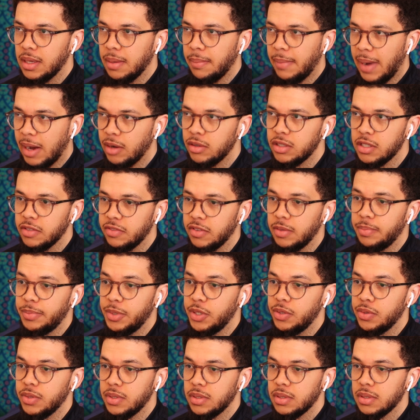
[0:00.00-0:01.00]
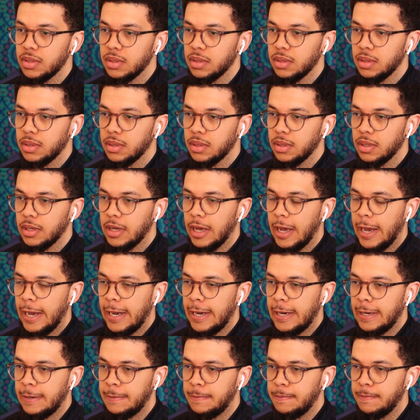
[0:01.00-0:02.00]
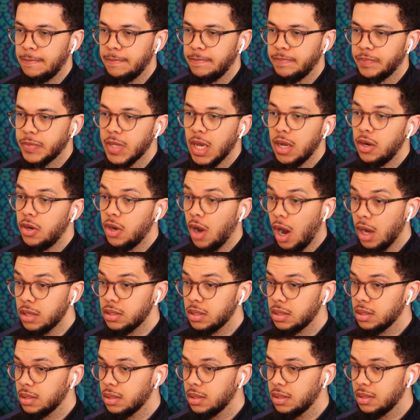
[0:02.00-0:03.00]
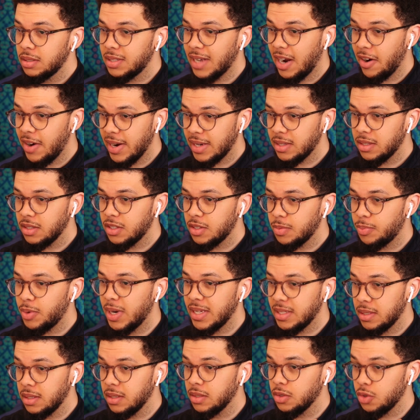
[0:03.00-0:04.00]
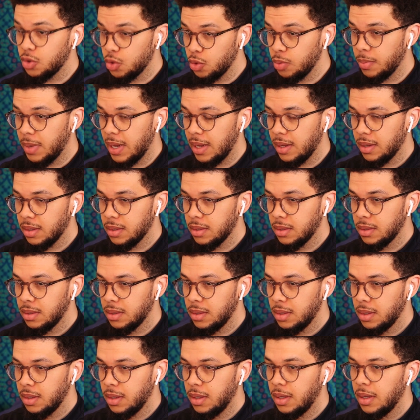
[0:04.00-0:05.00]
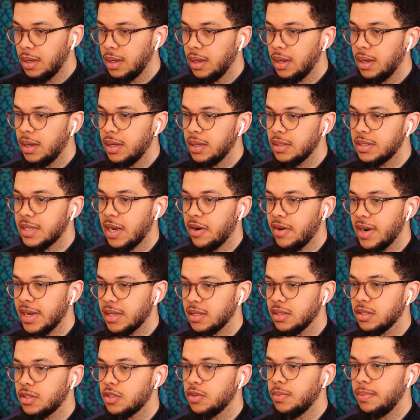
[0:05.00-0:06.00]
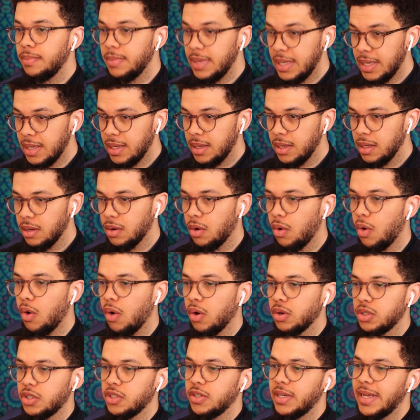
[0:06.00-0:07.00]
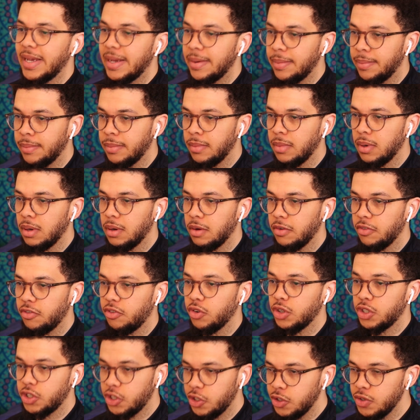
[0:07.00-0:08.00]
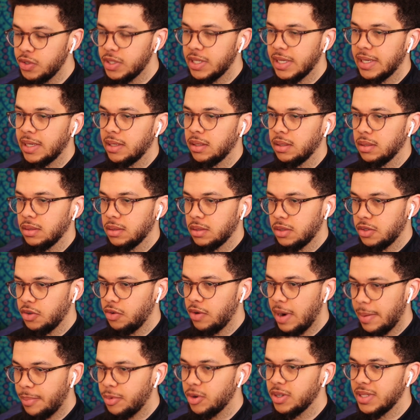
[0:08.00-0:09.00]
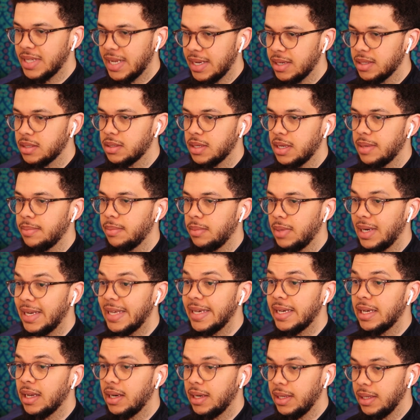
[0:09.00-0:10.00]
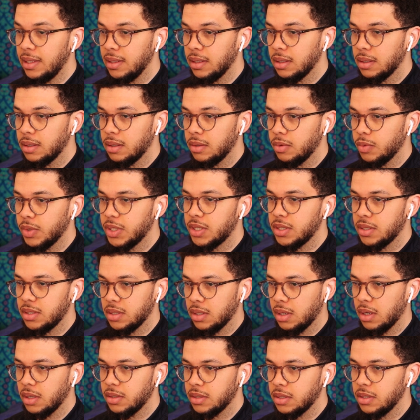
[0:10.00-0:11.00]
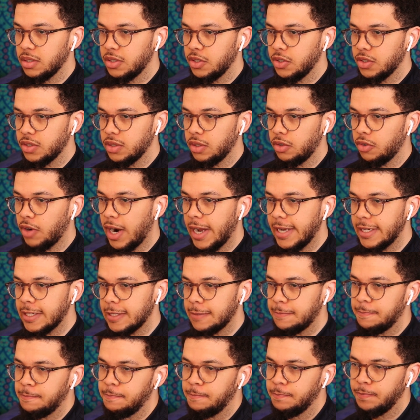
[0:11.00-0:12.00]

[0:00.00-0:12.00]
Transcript: the amount of abuse, not directed to President Zuma, directed to me or to him for choosing to represent him legally, which is a constitutional right.